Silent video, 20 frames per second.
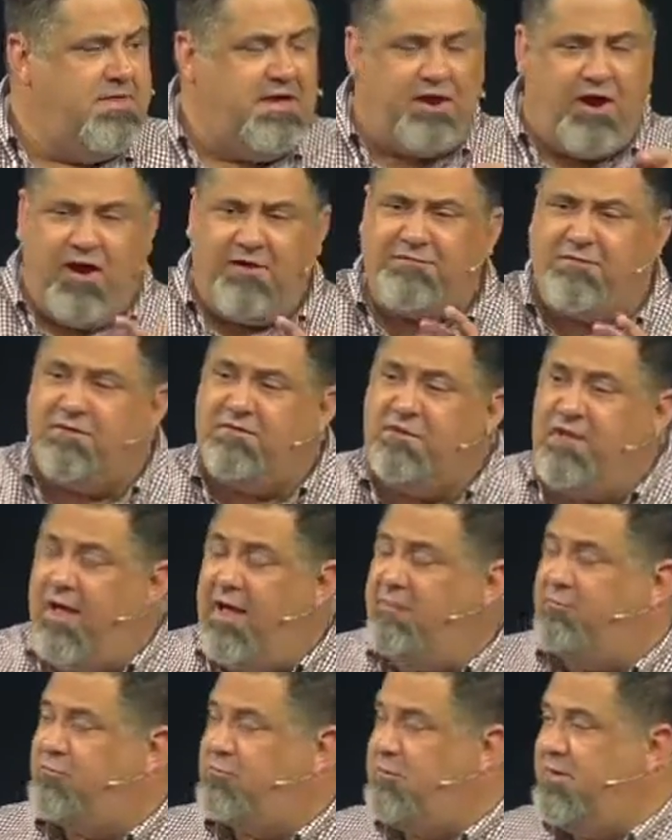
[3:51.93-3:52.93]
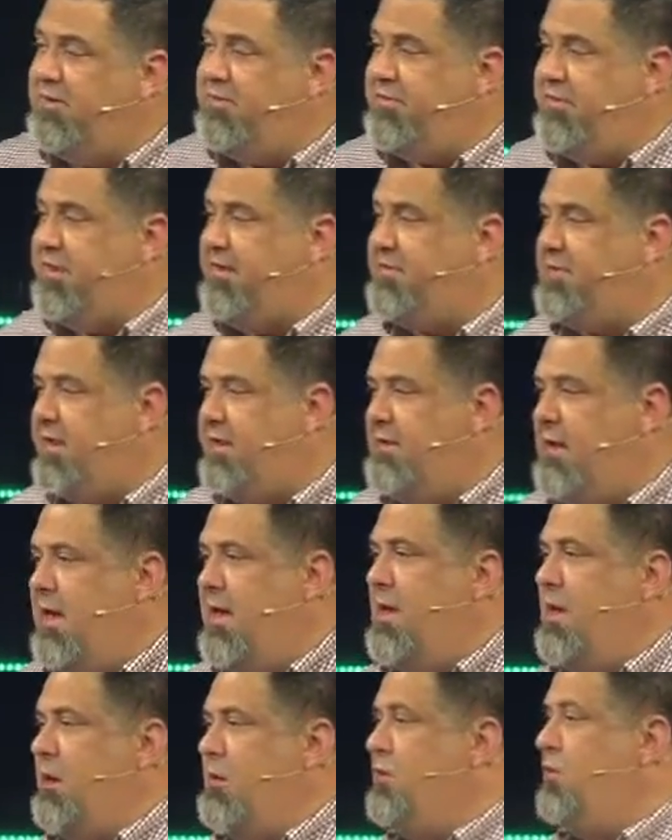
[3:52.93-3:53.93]
that oftentimes we think that,
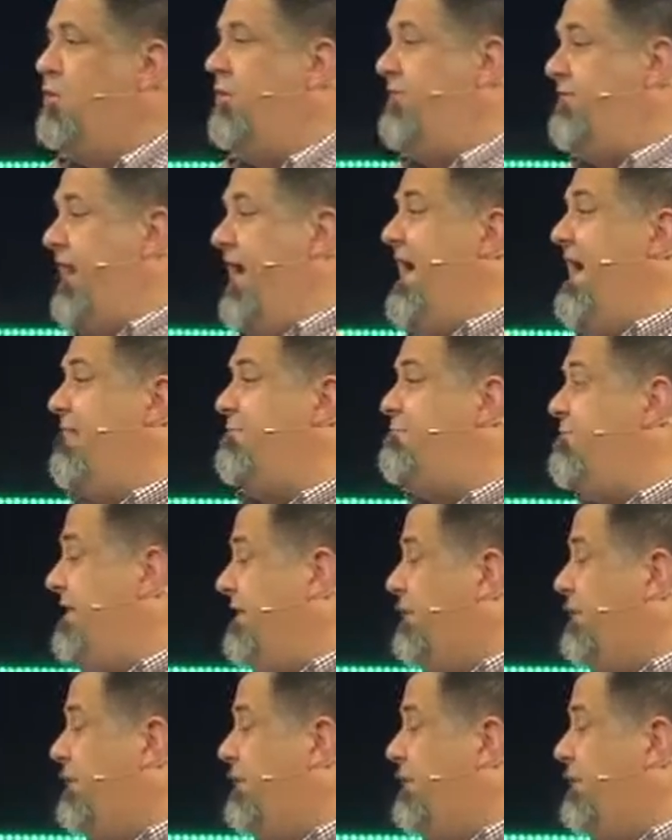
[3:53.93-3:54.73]
you know, if I have